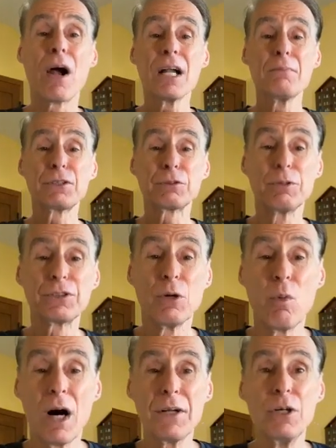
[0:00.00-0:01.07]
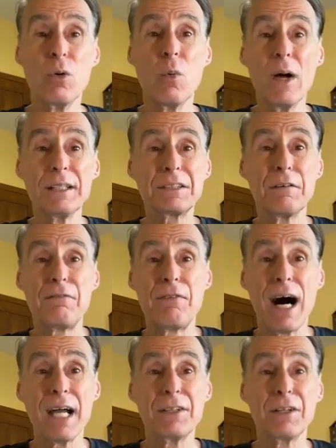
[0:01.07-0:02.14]
Barnabas was the one who went to
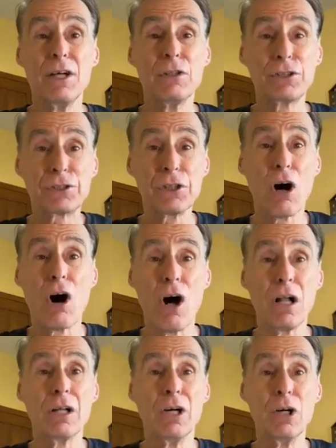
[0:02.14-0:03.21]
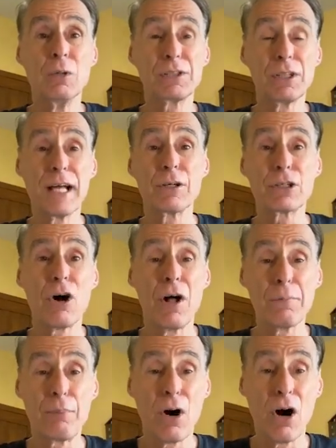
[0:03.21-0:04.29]
find Saul, who was later
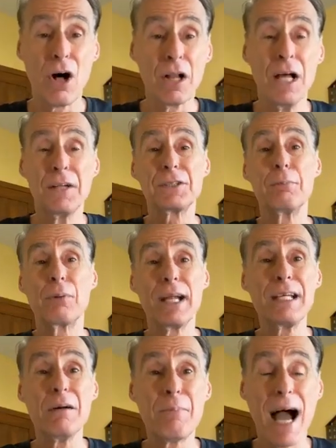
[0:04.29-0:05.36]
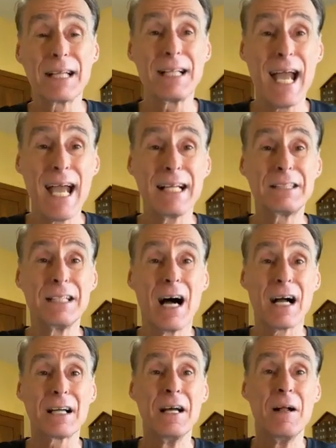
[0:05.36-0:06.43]
called Paul, to bring him back to
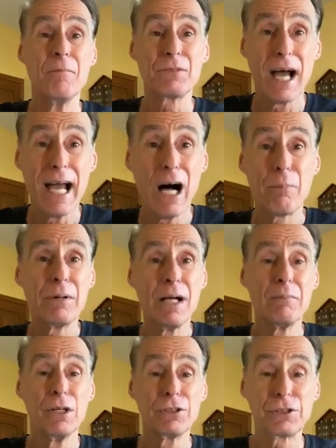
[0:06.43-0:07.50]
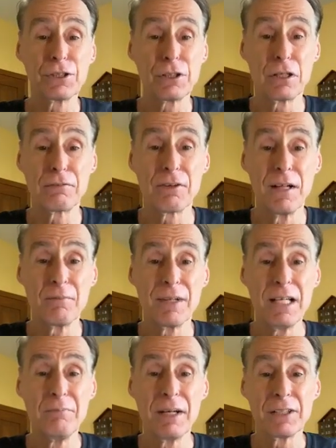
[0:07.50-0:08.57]
Antioch to help him serve
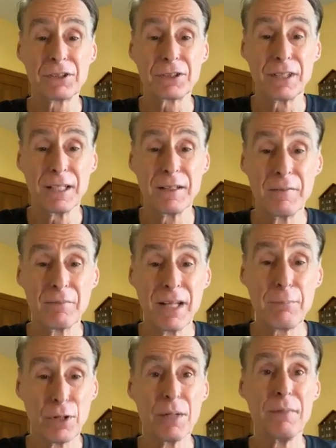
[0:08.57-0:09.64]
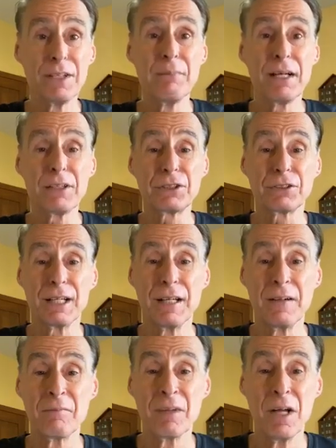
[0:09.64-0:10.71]
in ministry. He put him into ministry.